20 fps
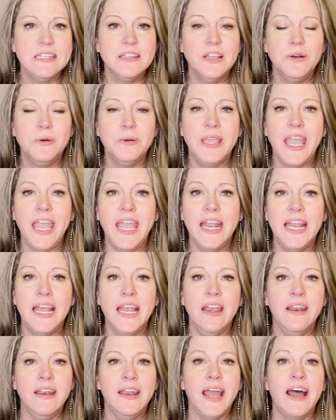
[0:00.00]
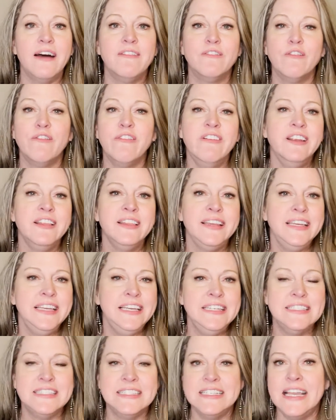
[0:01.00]
located and have really
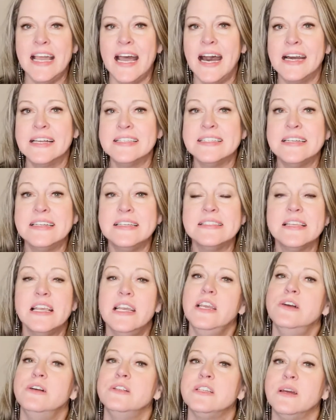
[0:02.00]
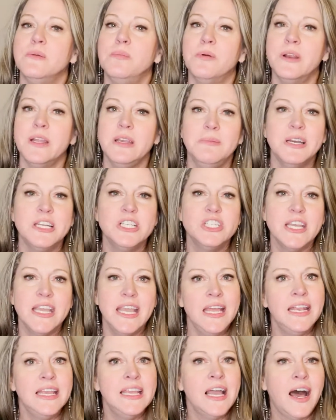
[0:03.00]
easy access to pretty much
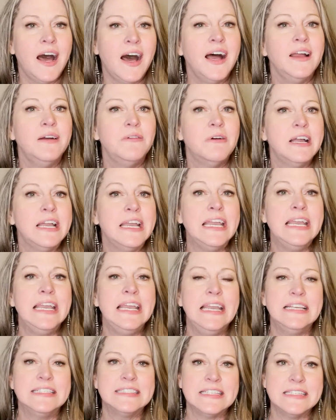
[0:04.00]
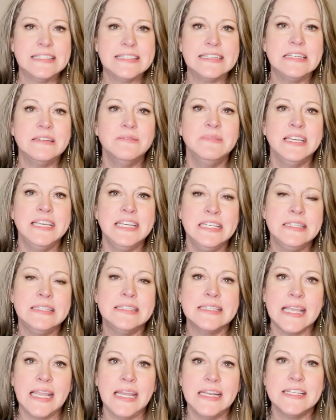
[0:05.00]
any highway system in
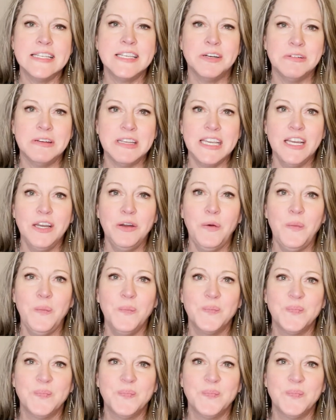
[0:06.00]
San Antonio.